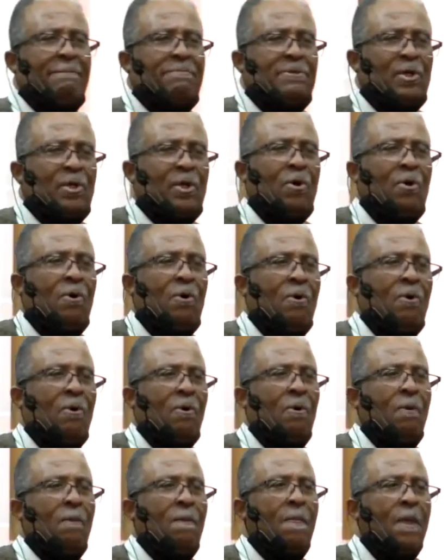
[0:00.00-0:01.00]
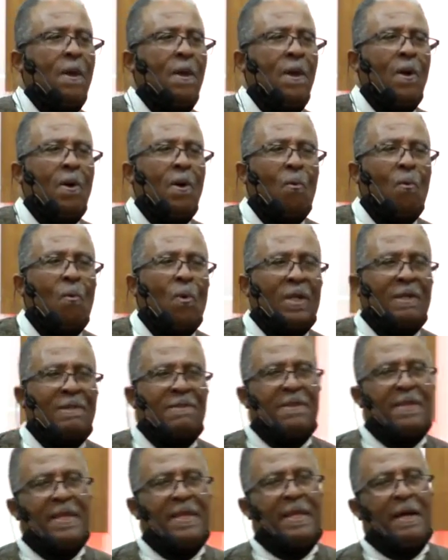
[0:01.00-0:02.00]
call one of
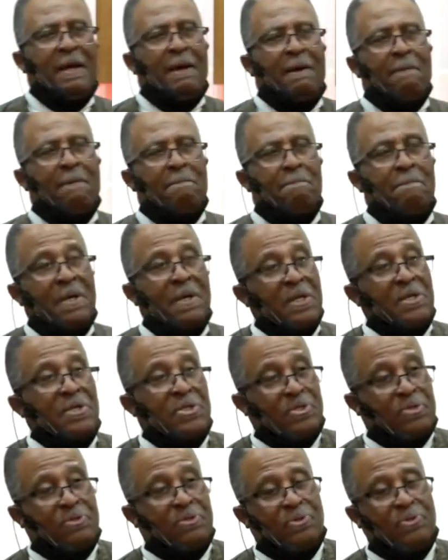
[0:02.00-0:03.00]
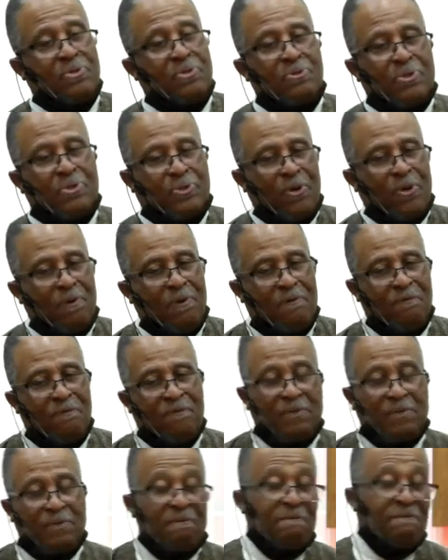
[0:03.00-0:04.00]
the uh, ministers who served
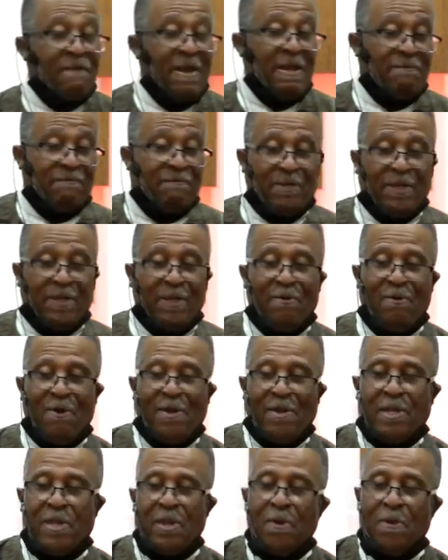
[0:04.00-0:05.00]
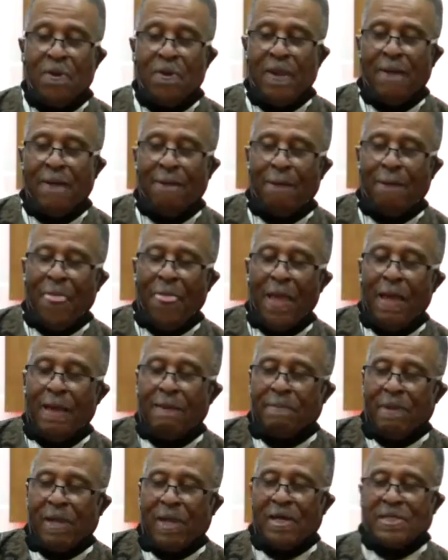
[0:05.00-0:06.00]
so faithfully here at Union
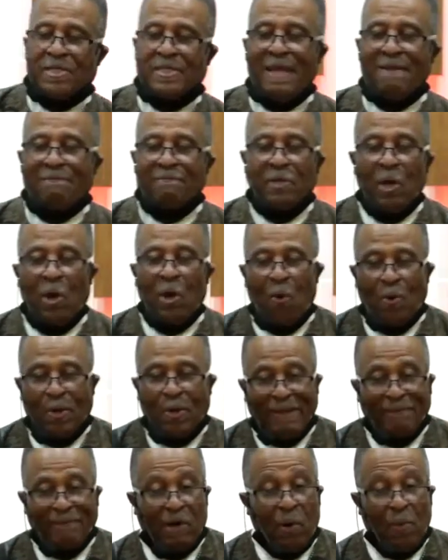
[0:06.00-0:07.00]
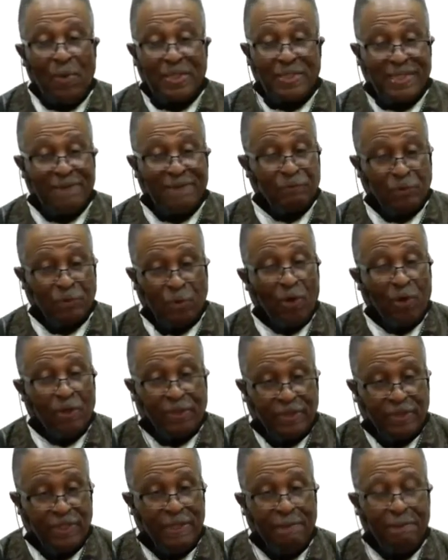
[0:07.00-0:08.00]
because they've known I've always have taught
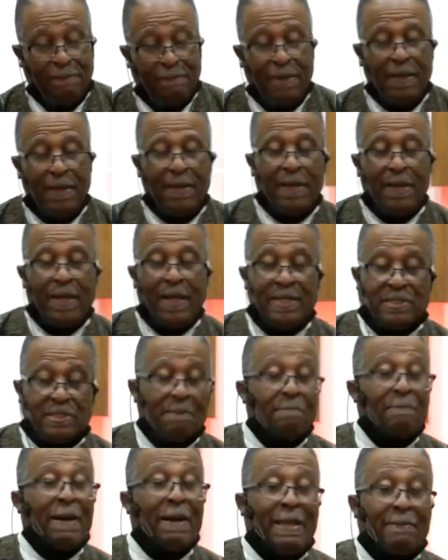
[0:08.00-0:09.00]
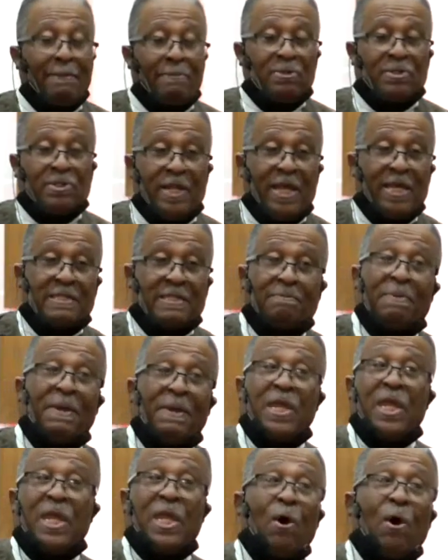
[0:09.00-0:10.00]
them as the Bible says, be
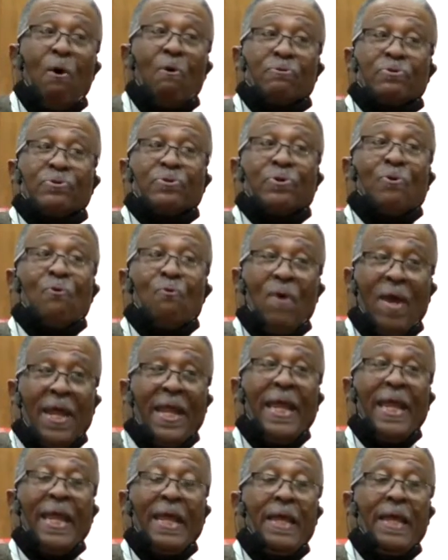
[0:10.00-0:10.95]
ye also ready.